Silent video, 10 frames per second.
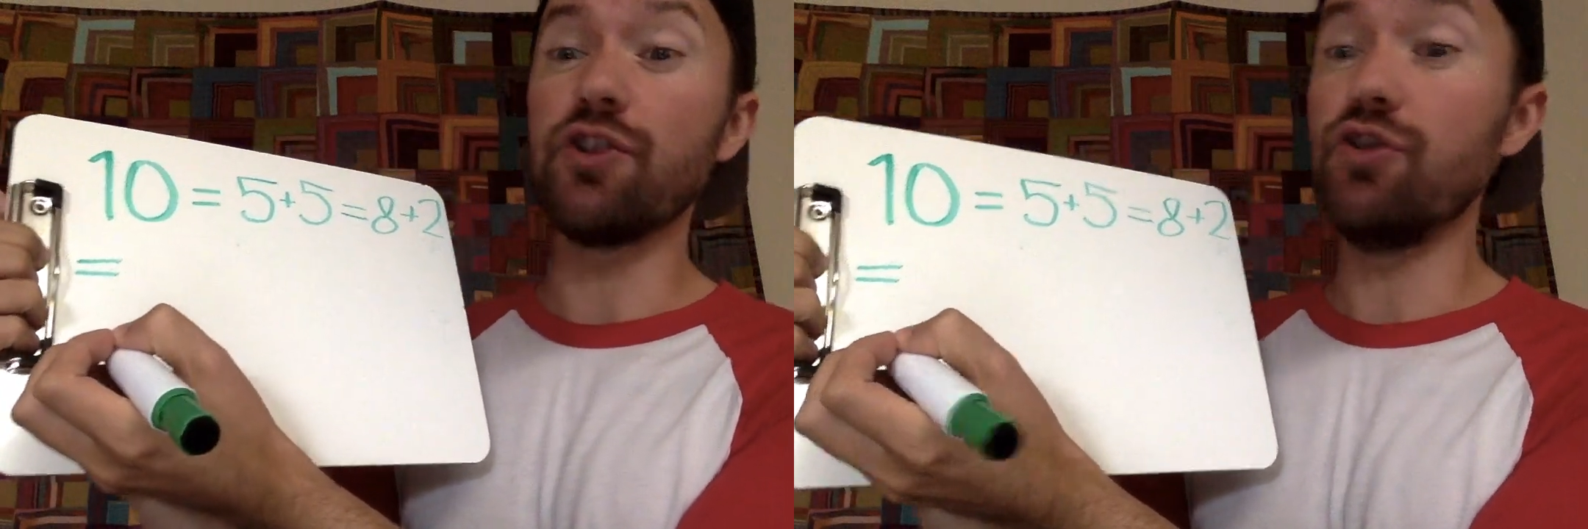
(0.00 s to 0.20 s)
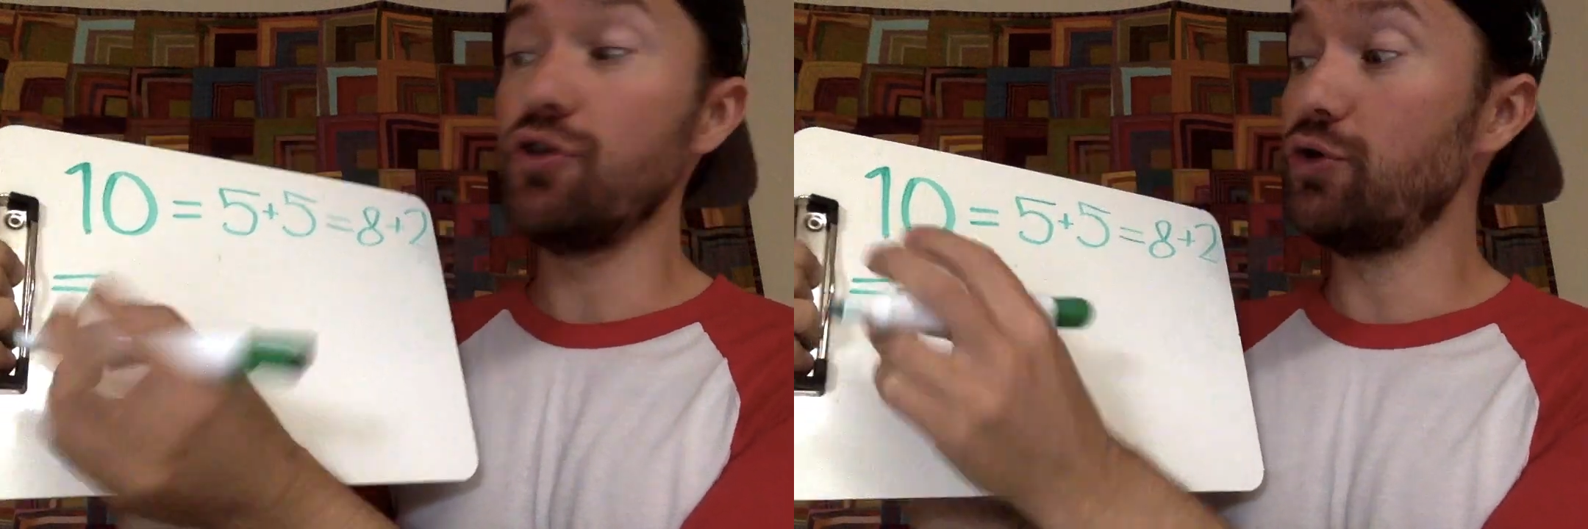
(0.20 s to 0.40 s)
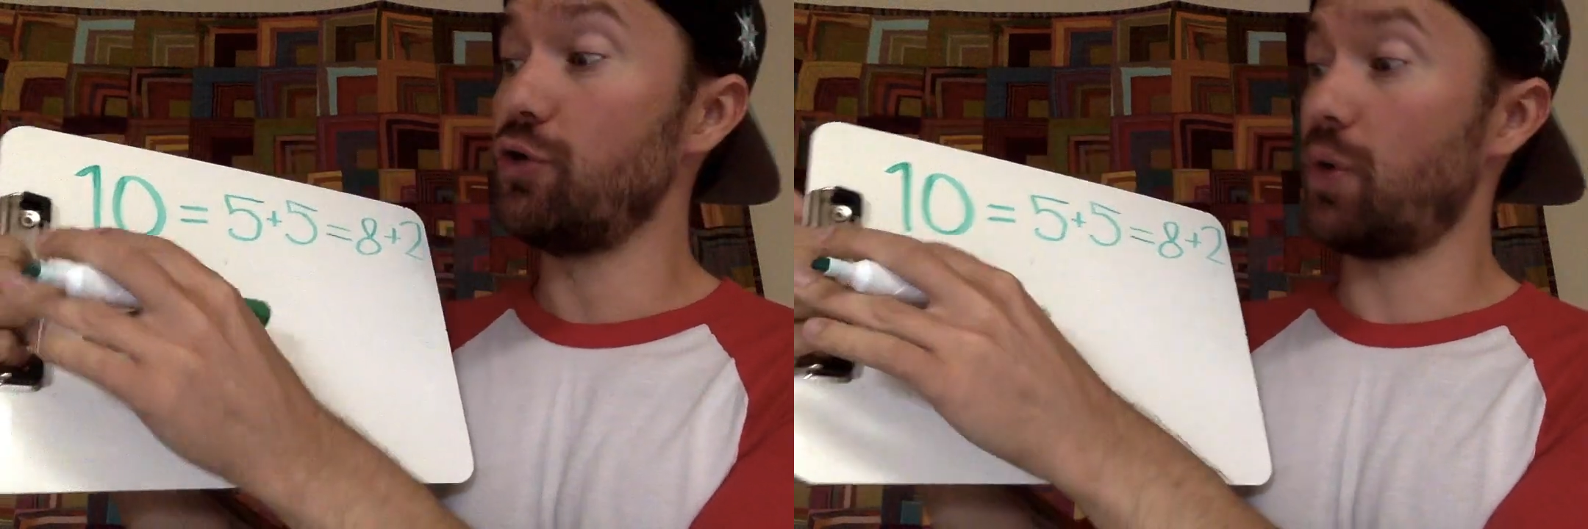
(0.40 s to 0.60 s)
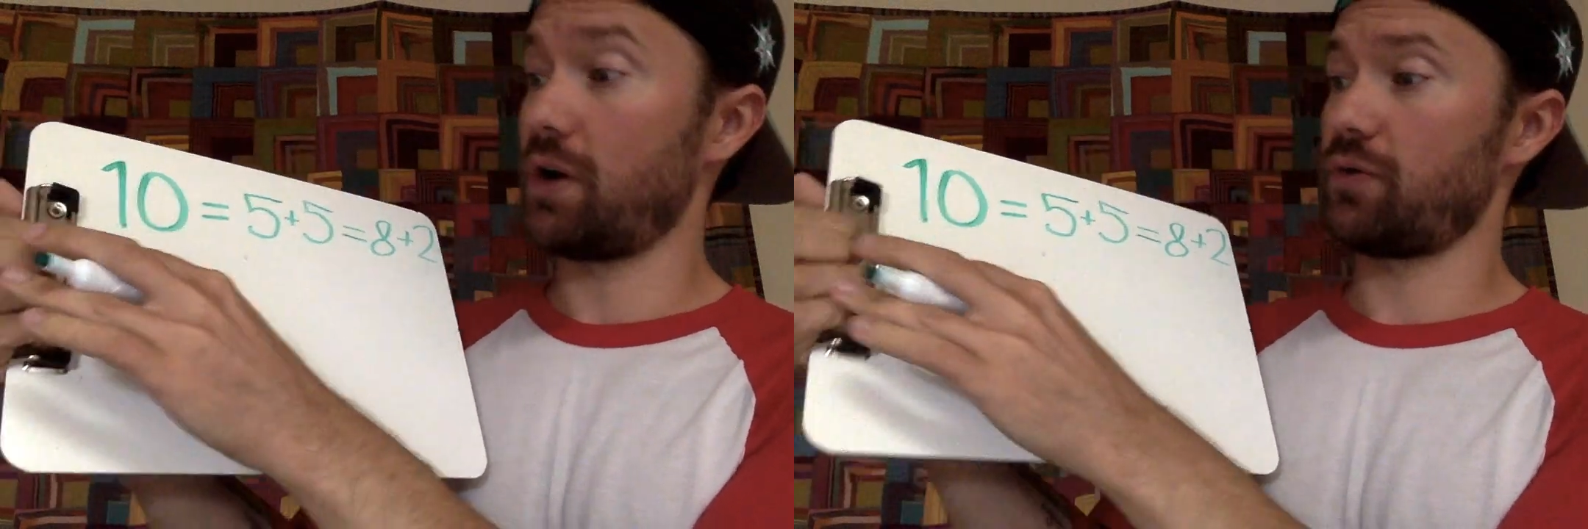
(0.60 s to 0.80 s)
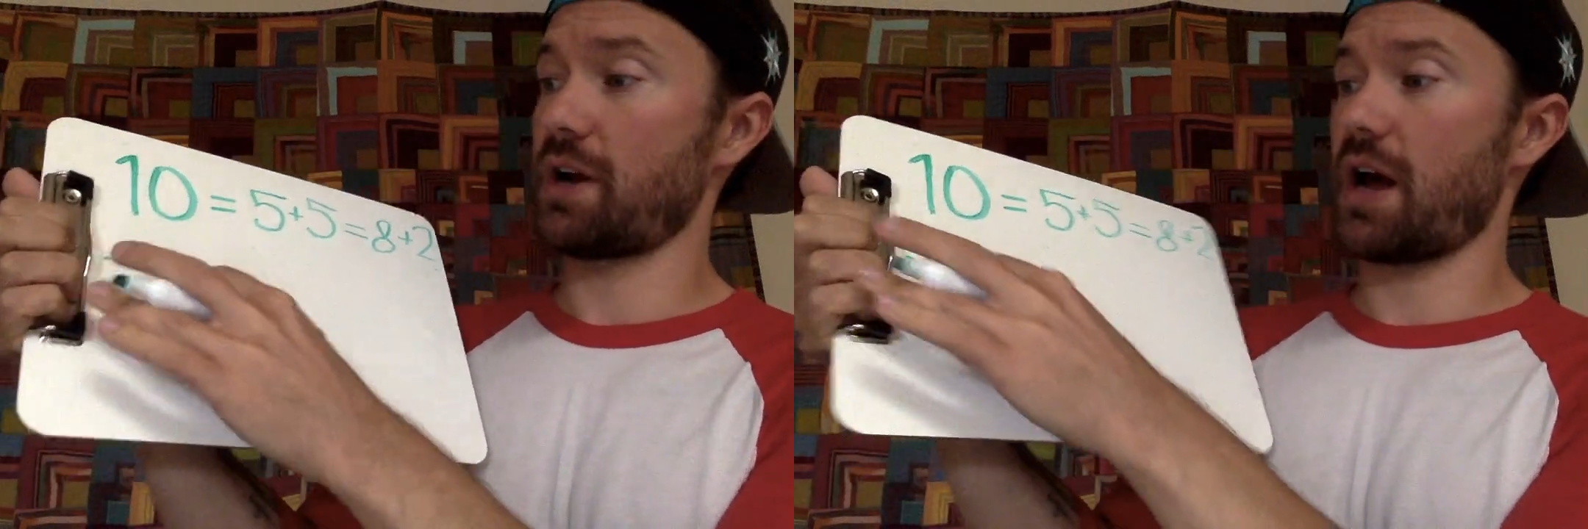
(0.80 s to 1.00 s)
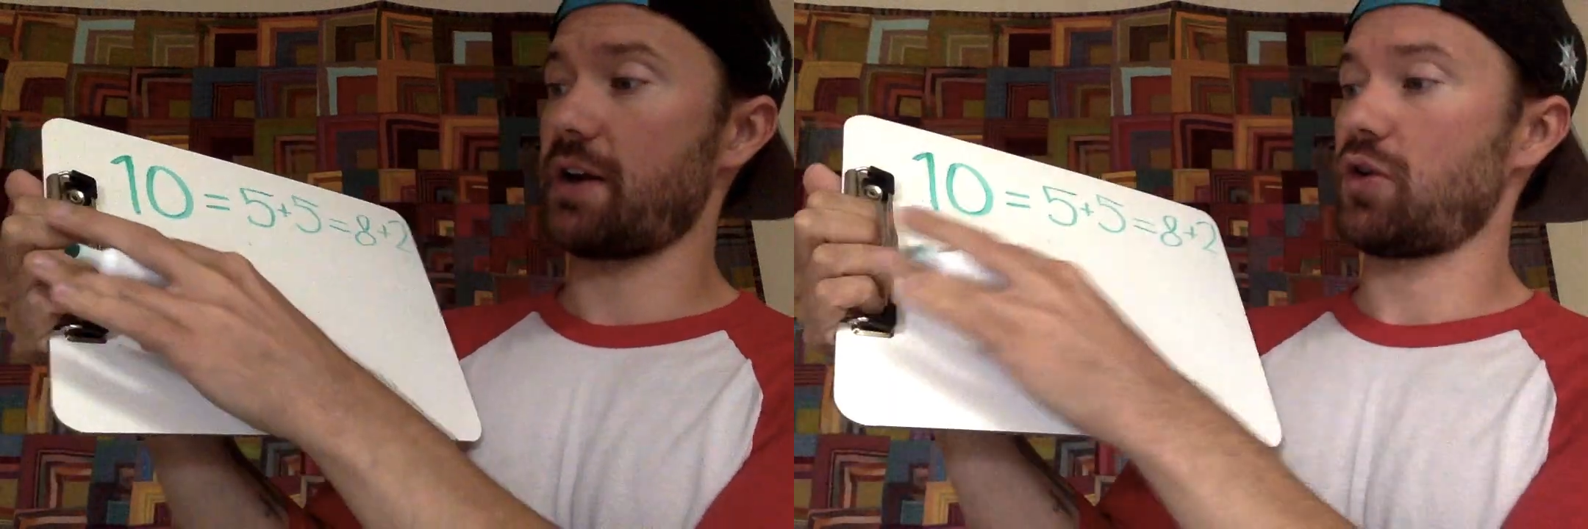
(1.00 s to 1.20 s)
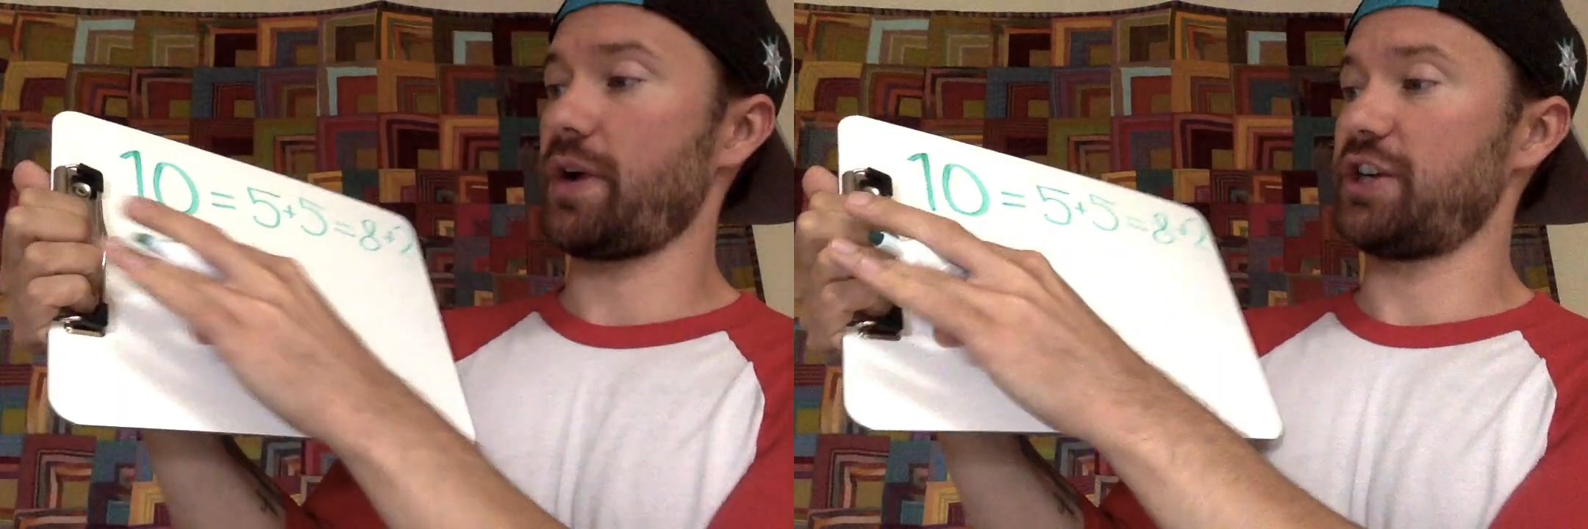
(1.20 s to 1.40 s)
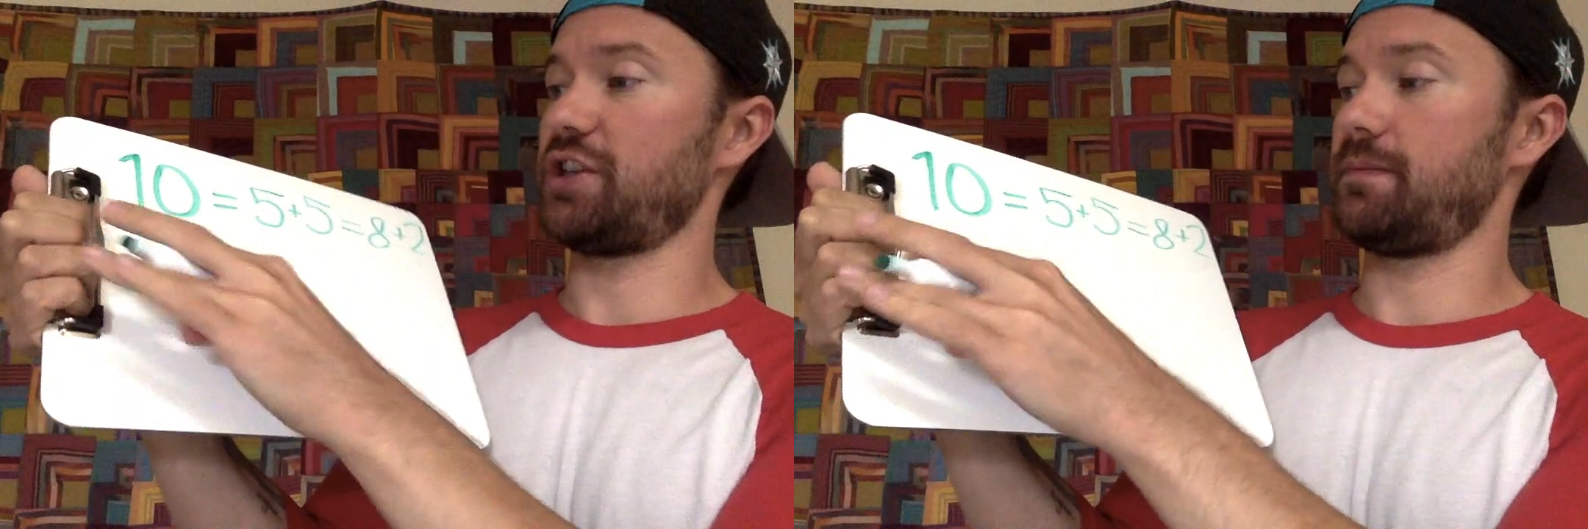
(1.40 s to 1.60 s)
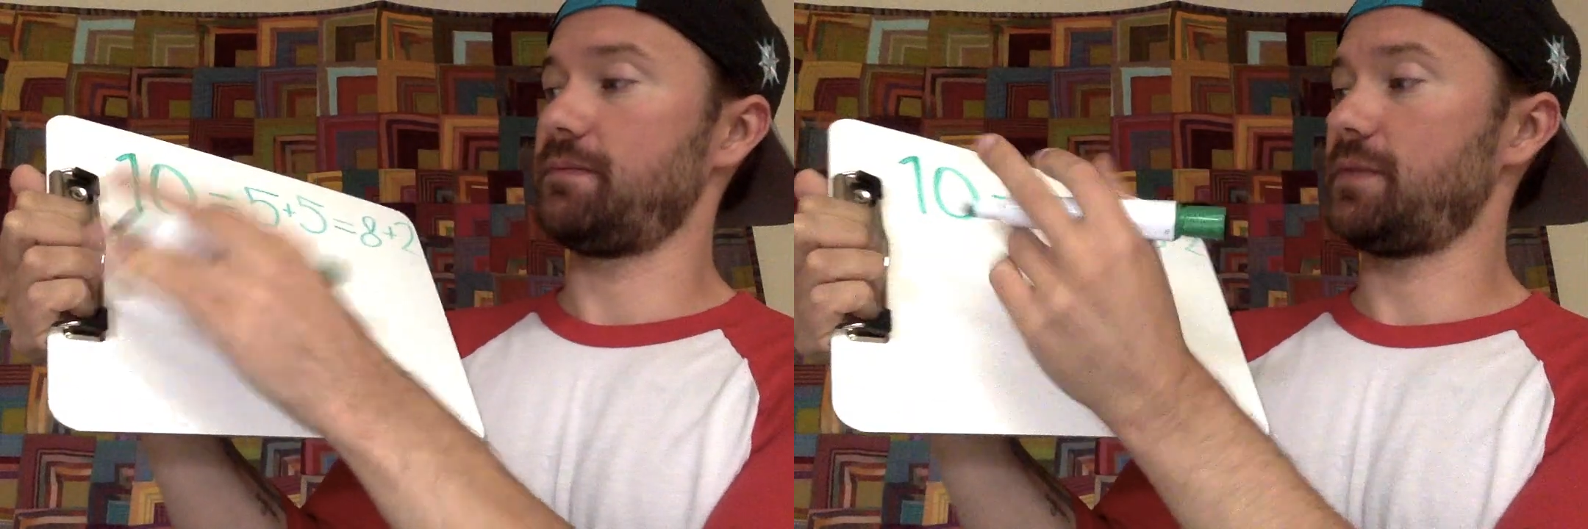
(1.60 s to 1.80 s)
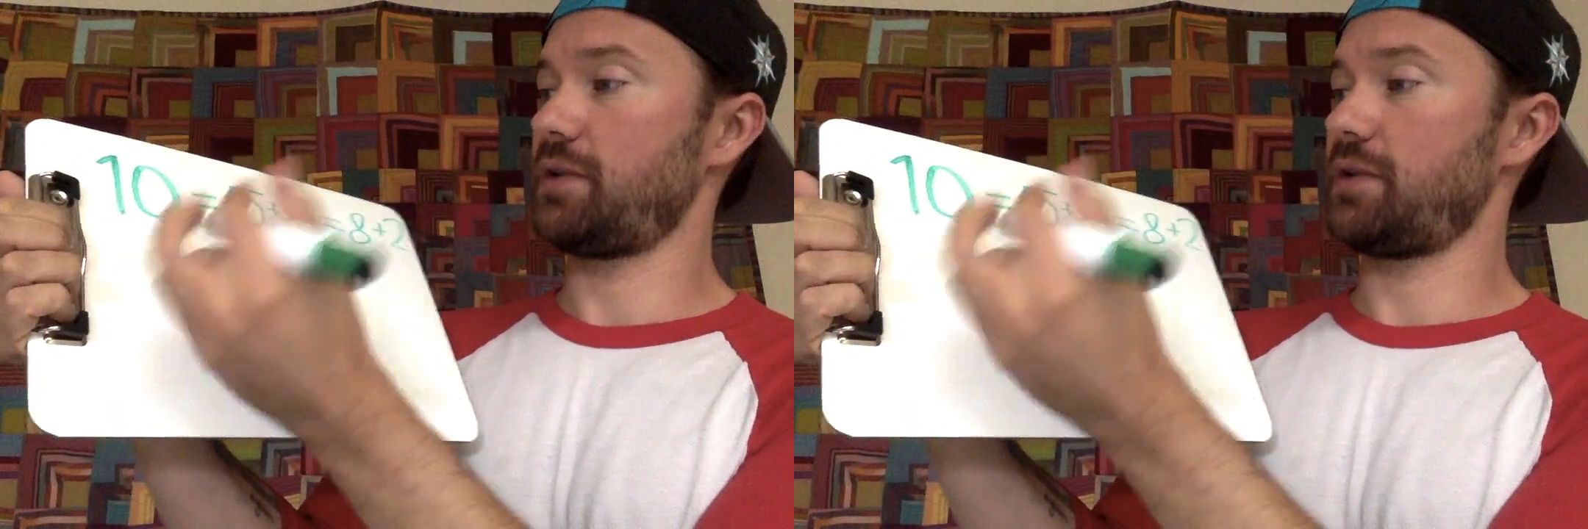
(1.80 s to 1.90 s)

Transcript: new run-on equation.